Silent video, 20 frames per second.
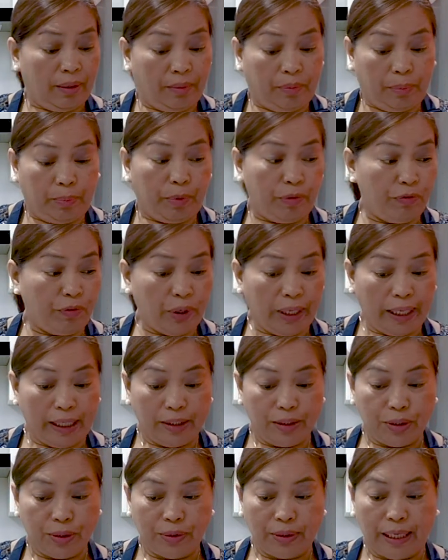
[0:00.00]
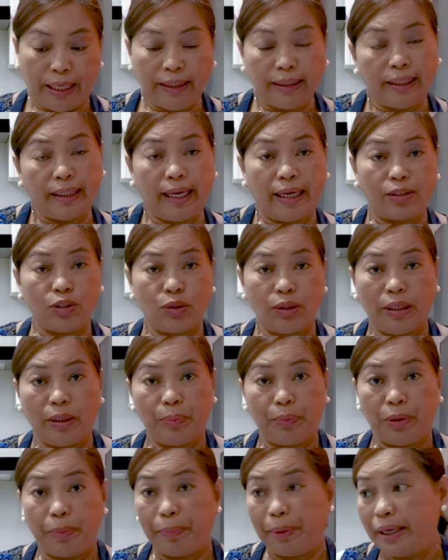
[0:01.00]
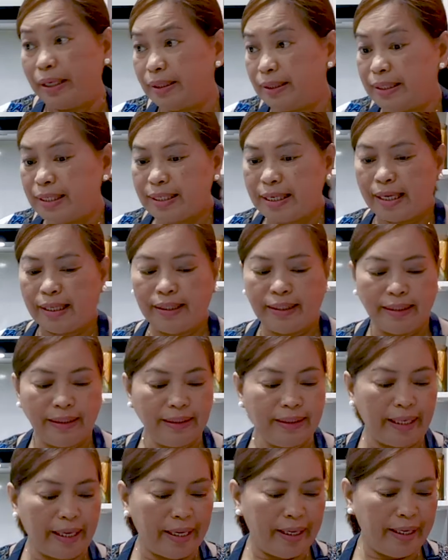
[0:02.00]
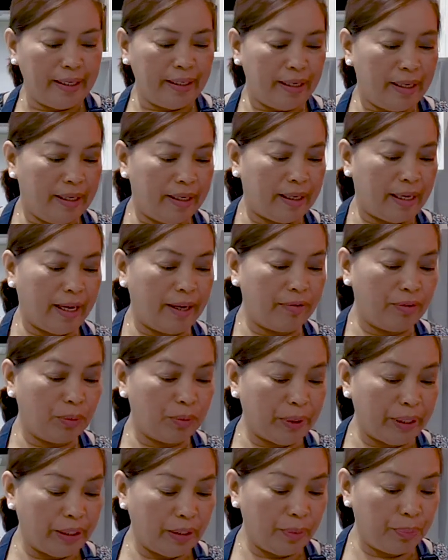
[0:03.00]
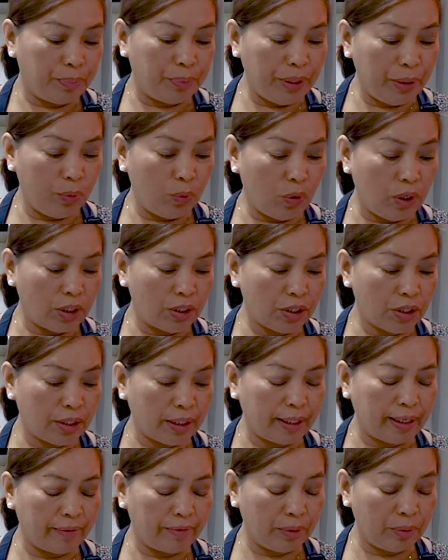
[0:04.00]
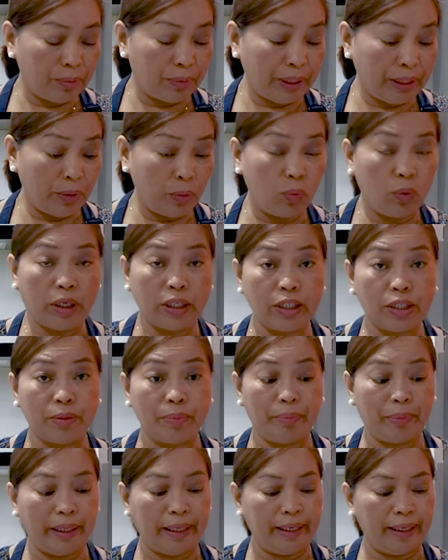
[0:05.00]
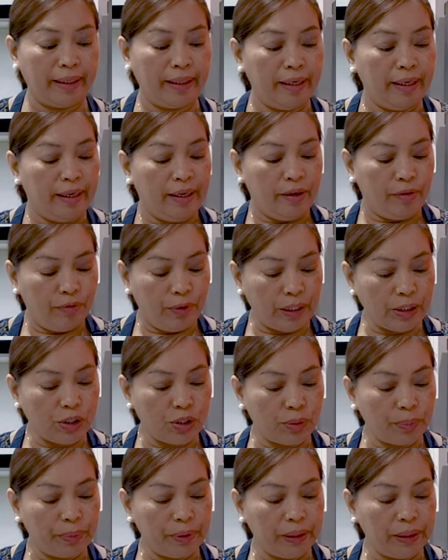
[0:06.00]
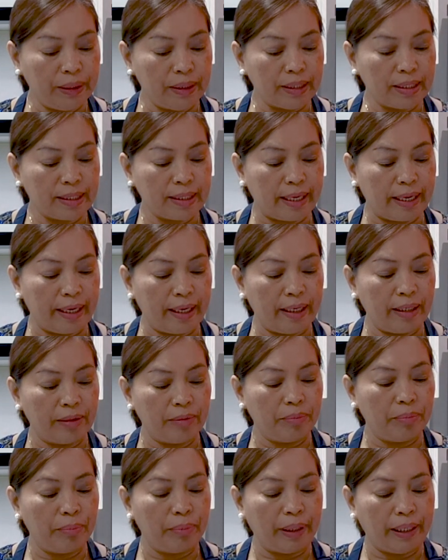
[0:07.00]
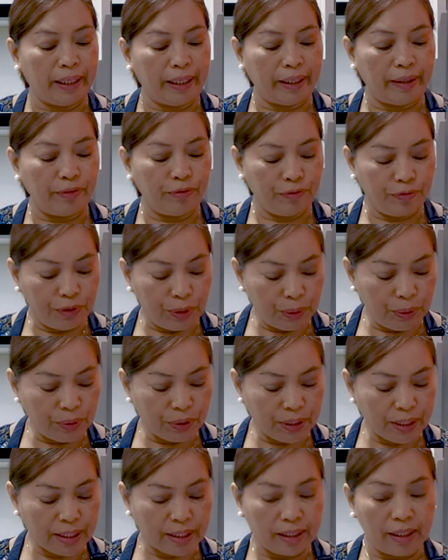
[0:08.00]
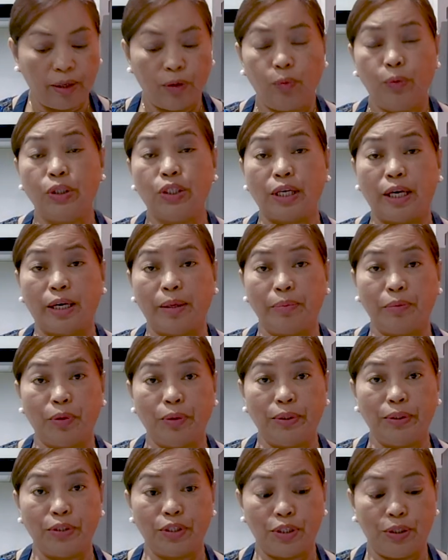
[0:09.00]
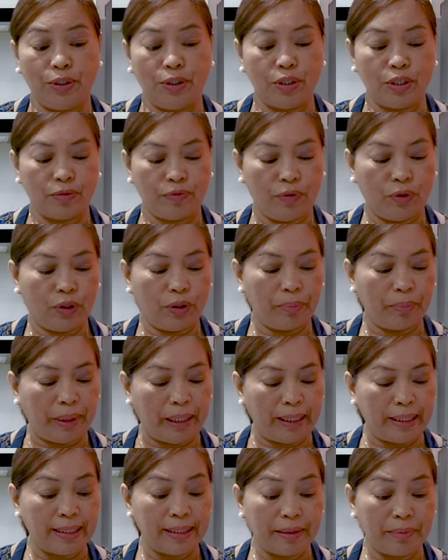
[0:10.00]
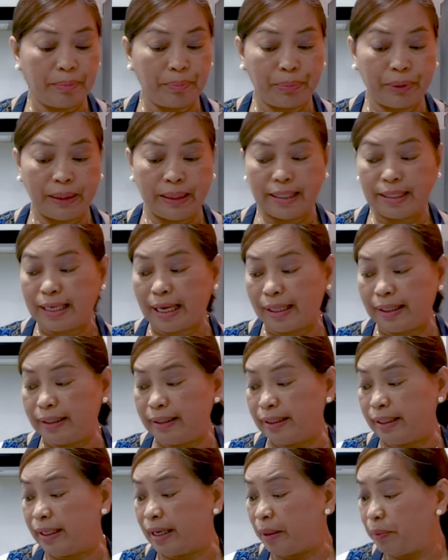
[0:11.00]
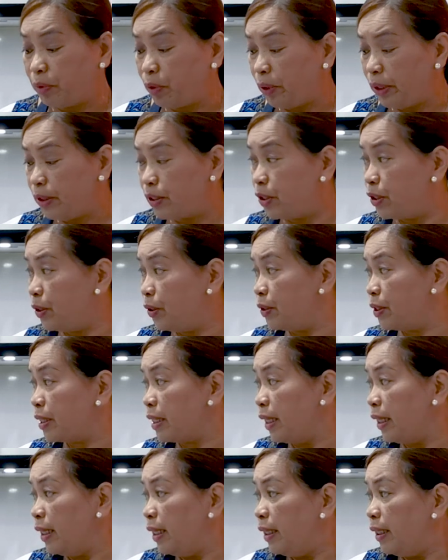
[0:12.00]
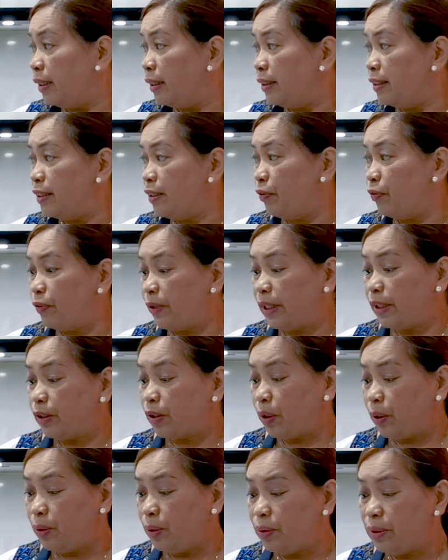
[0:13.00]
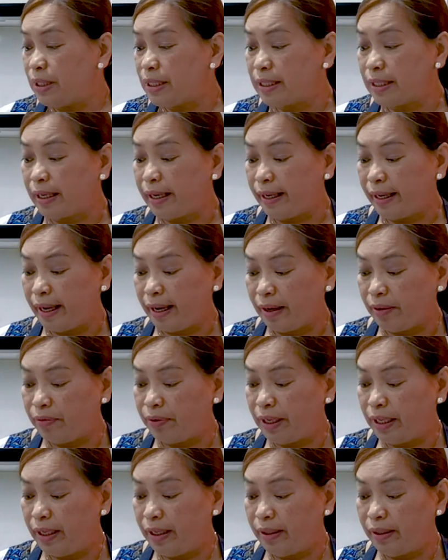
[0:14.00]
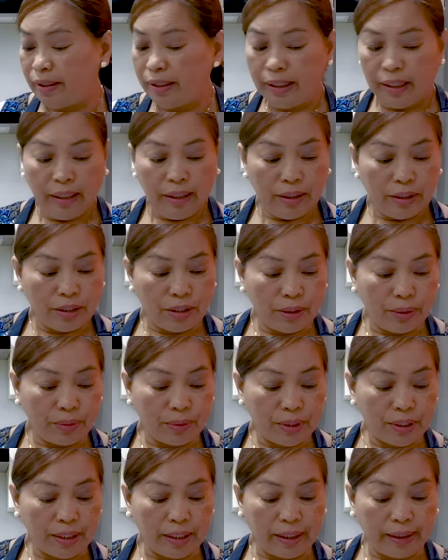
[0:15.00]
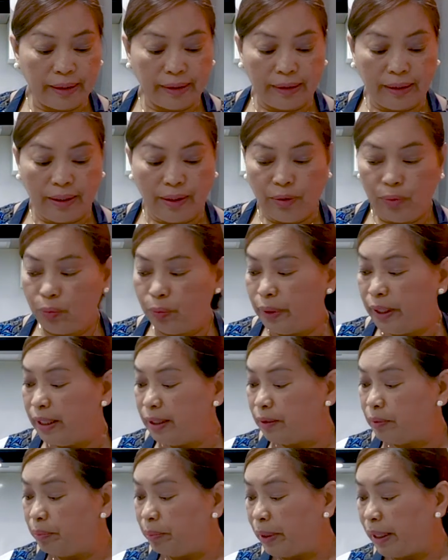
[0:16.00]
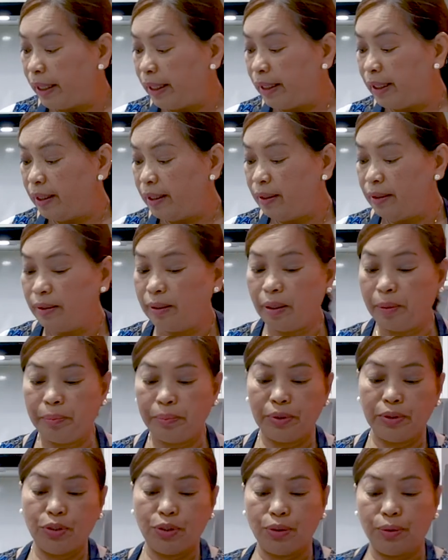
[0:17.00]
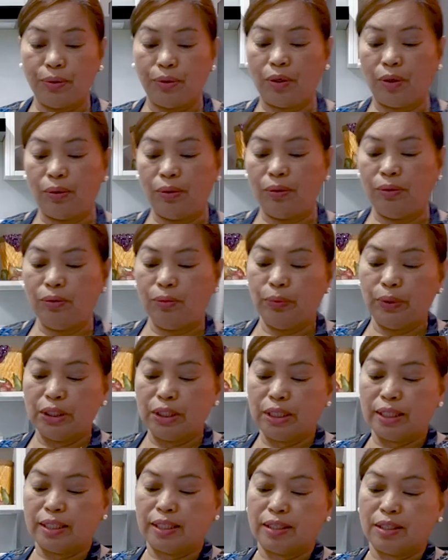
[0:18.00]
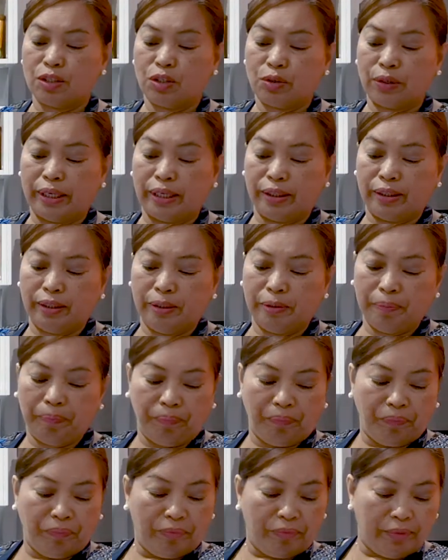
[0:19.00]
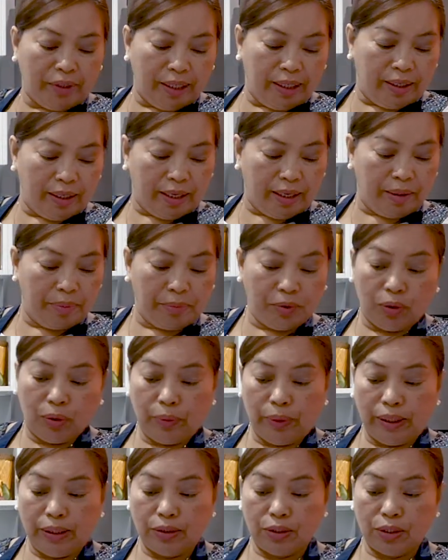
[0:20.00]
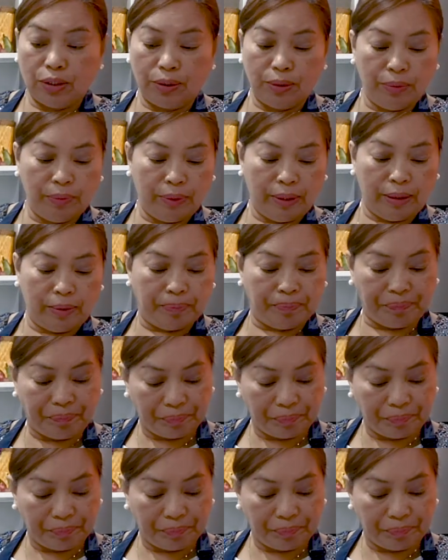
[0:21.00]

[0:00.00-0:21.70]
before I do that, I'll actually prepare the salad, and I've already washed my vegetables and my fruits, which I'm going to use for my simple salad. And I'm going to use the different cones that I have here. So starting with my number 2 cone, which is the stringer, I'm going to